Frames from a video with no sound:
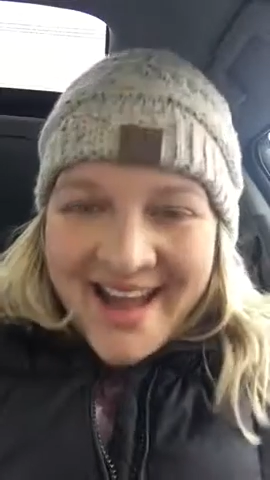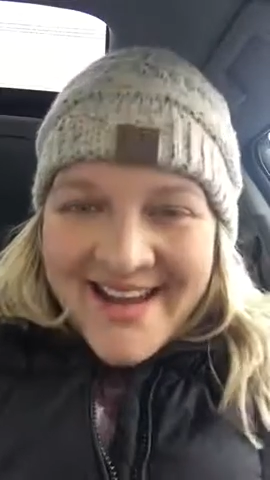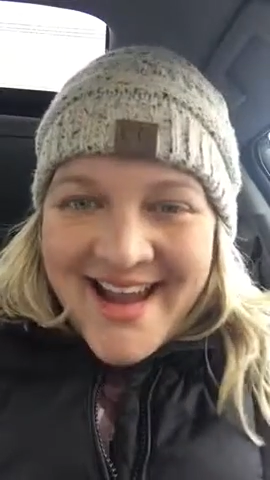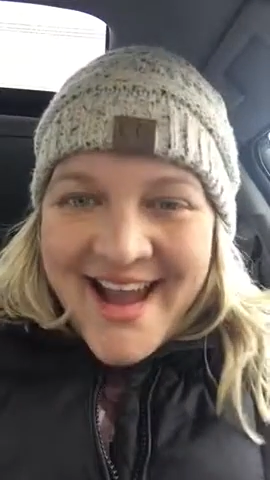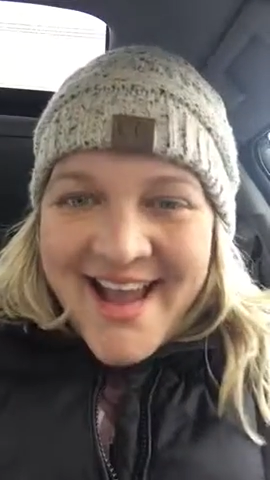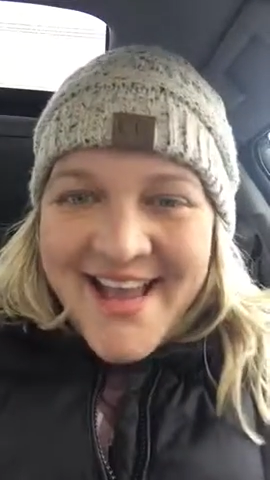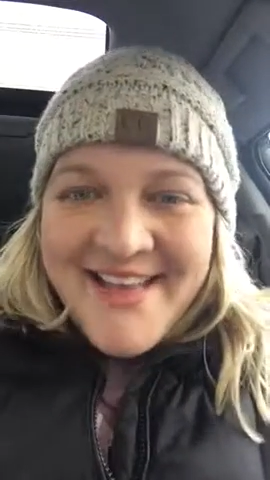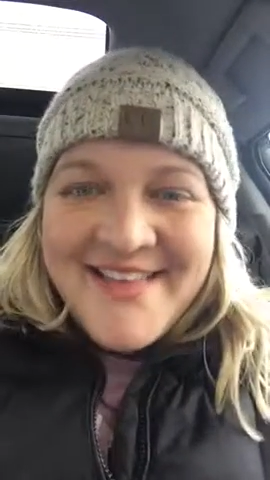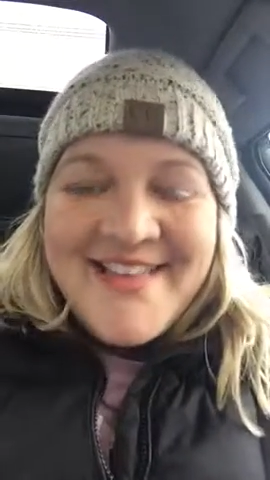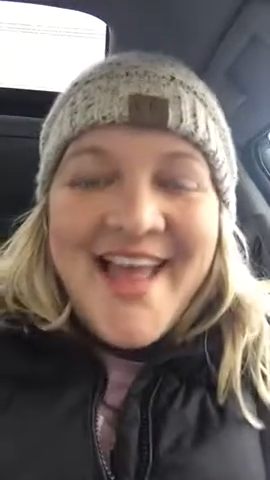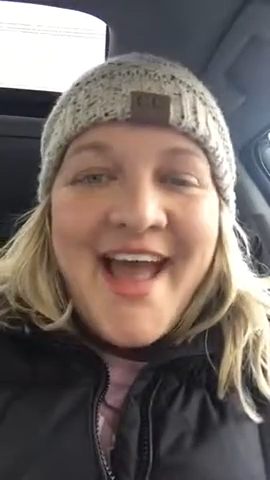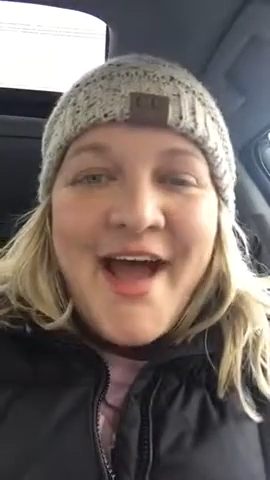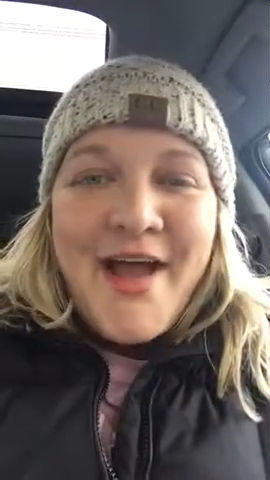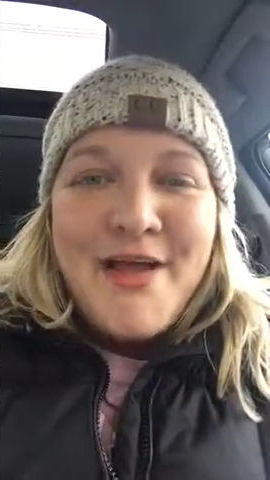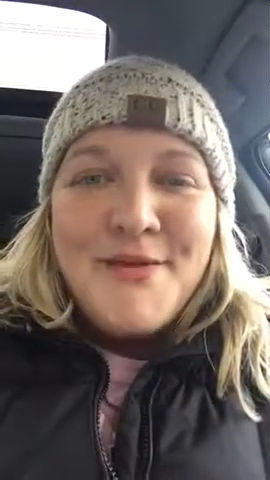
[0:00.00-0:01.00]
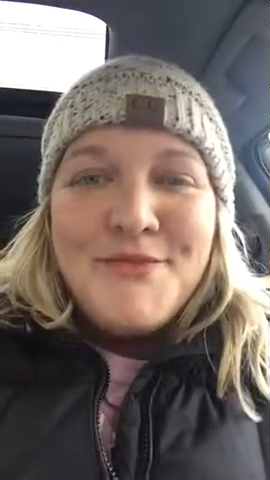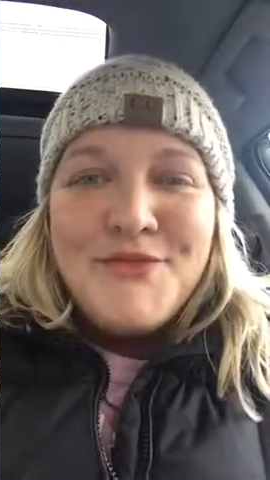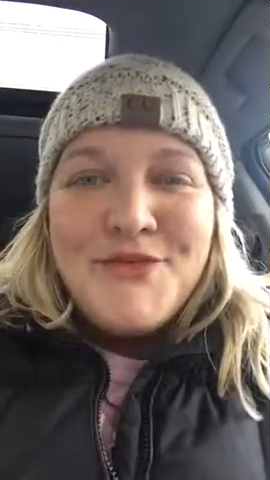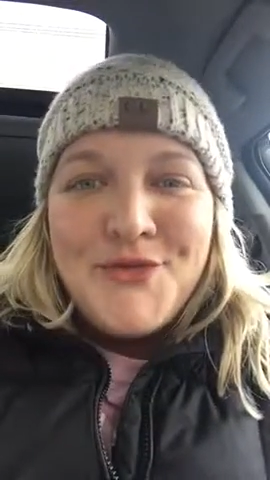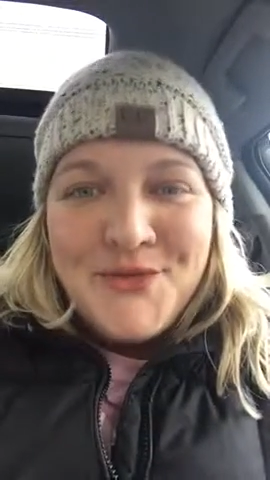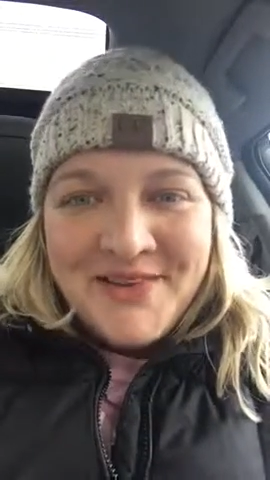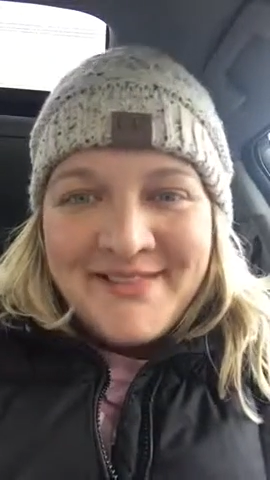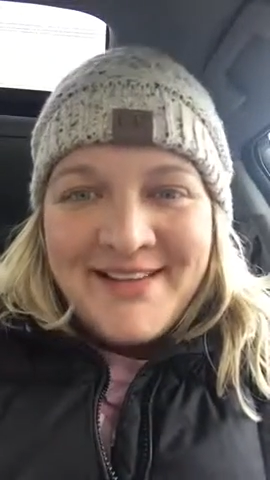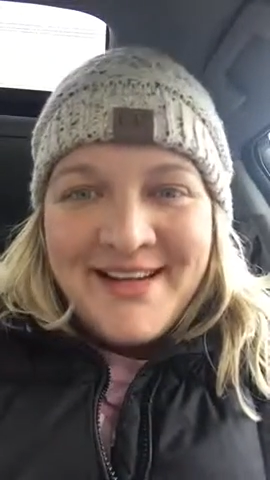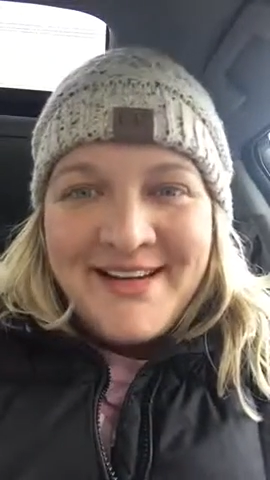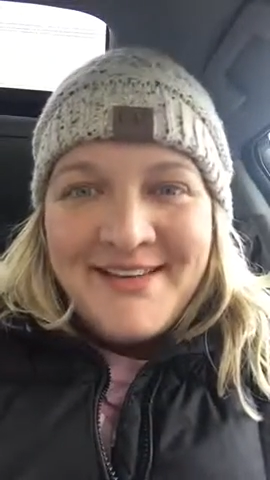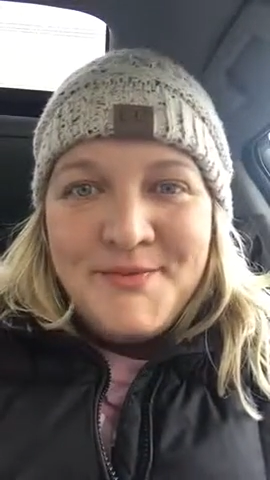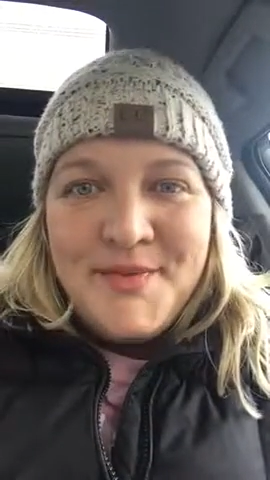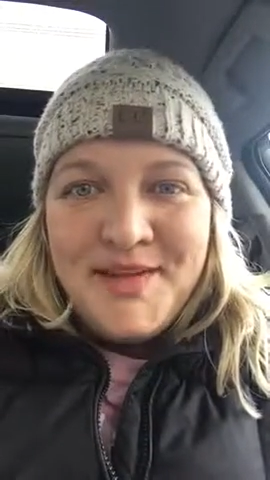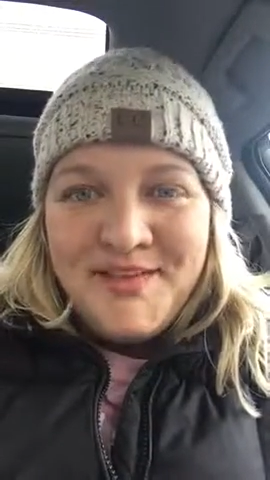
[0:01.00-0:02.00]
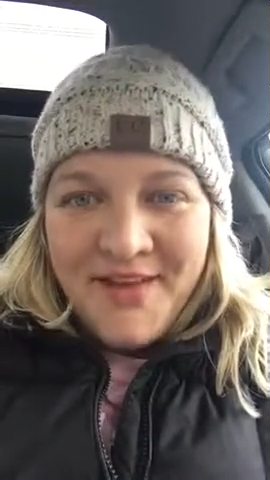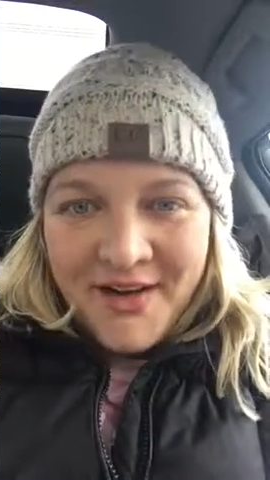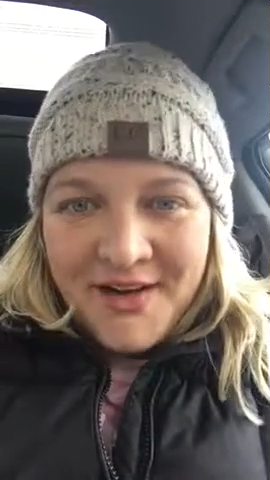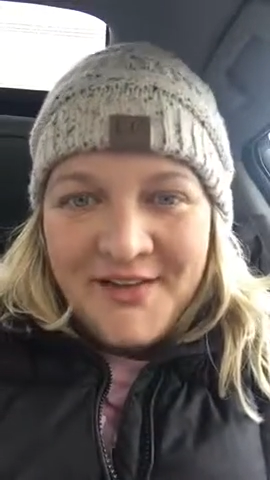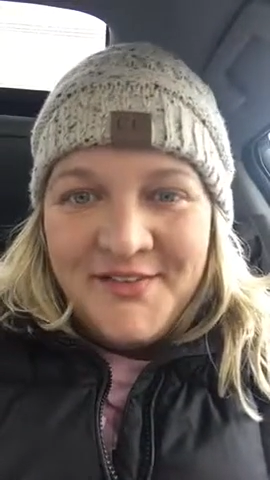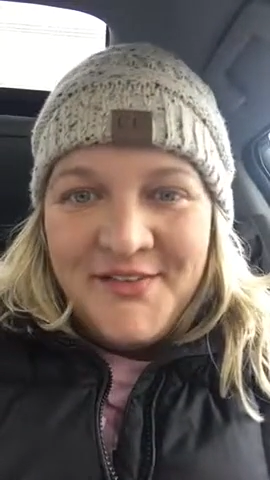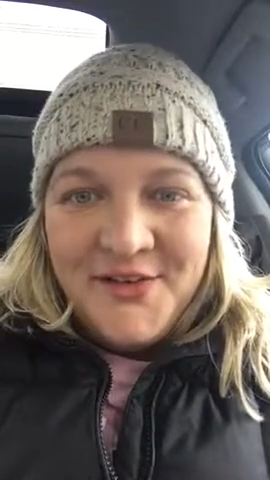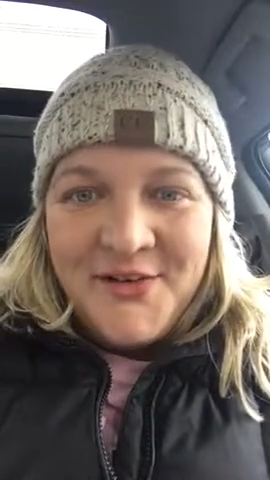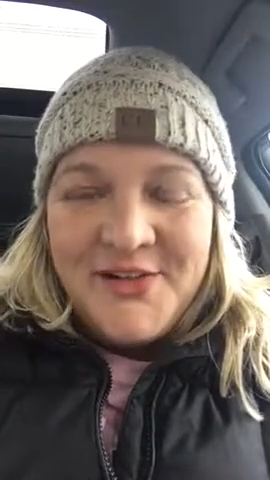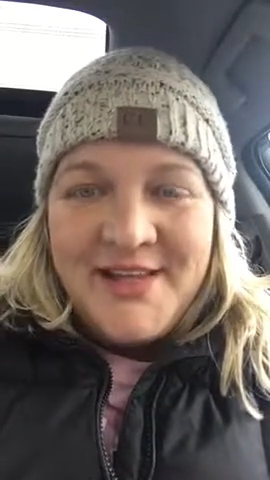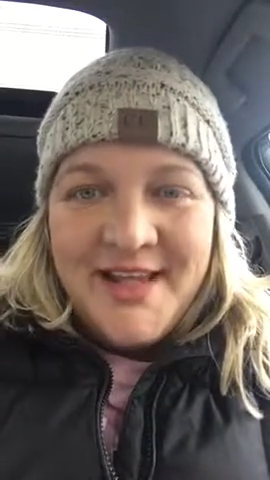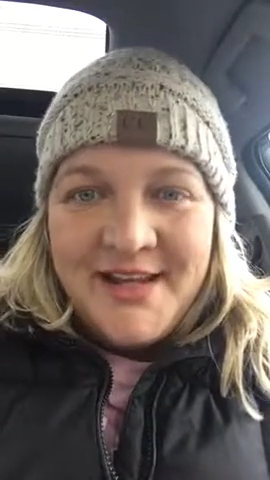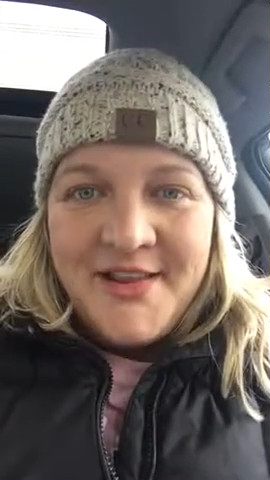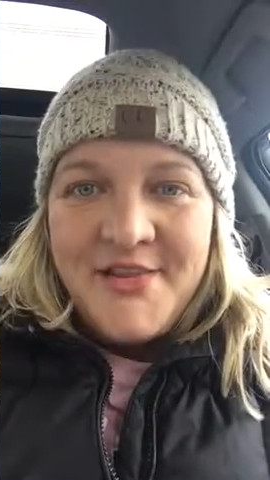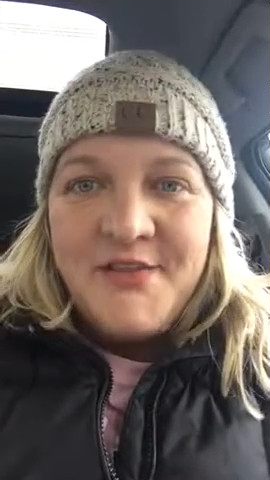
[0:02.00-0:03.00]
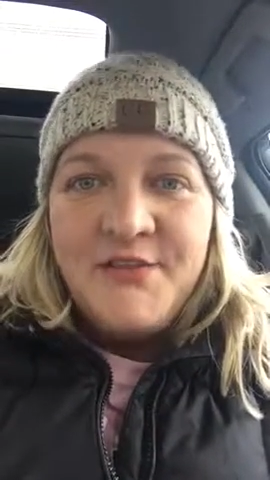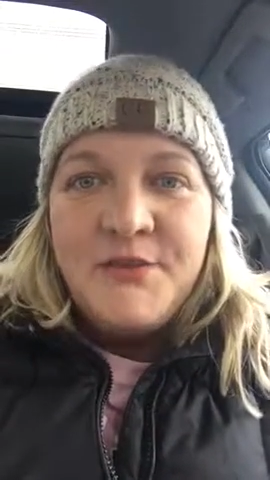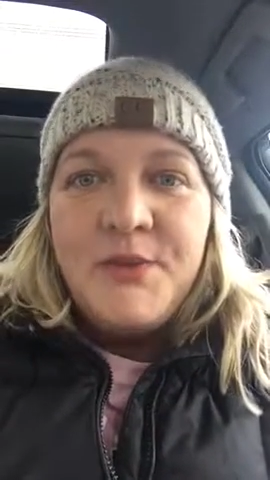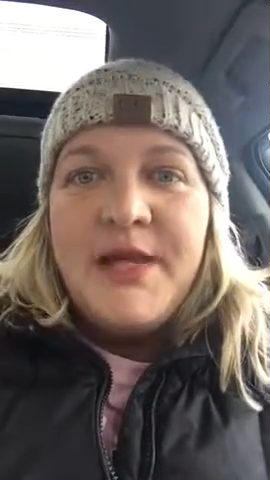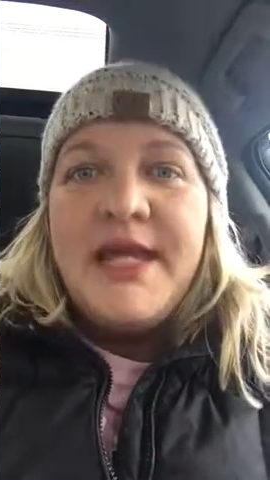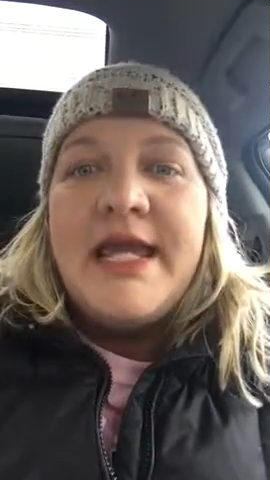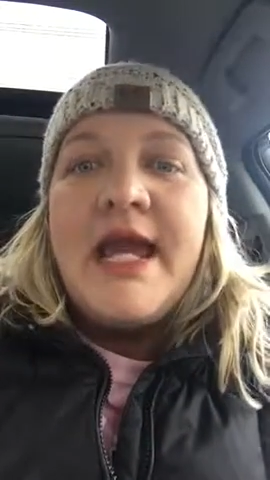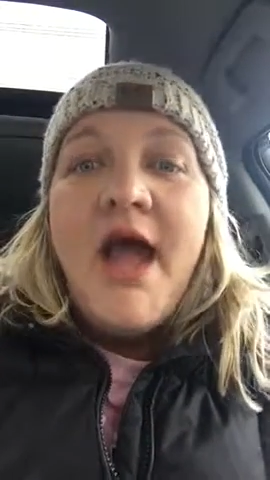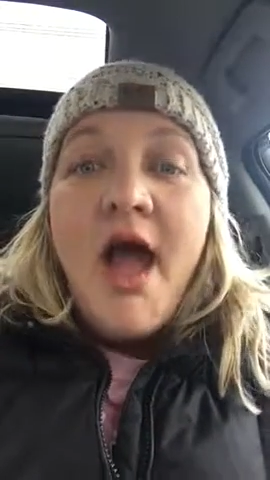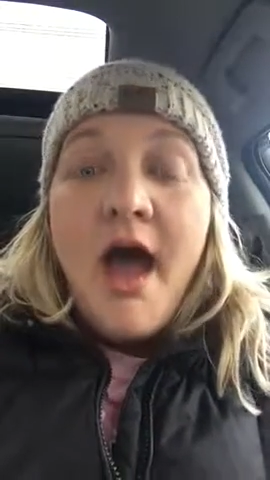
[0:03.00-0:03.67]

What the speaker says: Hi guys, I am so excited to be talking to you at the end of this week.